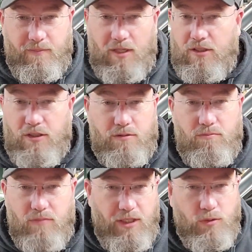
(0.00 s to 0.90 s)
That's just
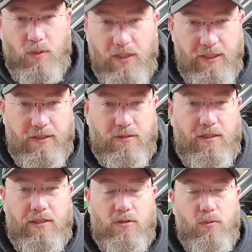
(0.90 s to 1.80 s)
is what it is.
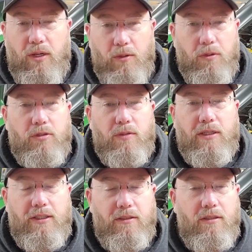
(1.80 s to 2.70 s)
That's the way it works around here.